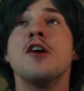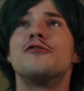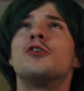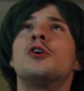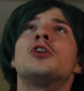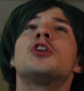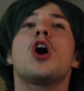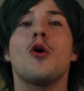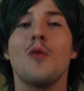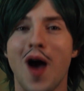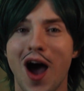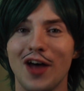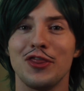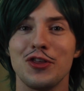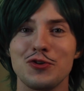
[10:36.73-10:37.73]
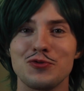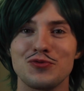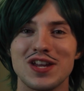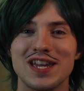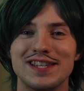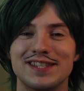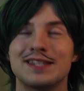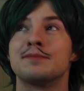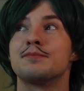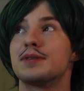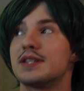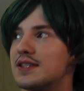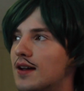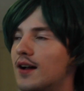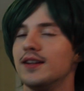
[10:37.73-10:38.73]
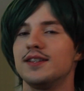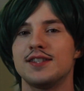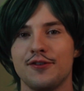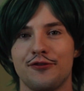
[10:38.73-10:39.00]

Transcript: for no other reason besides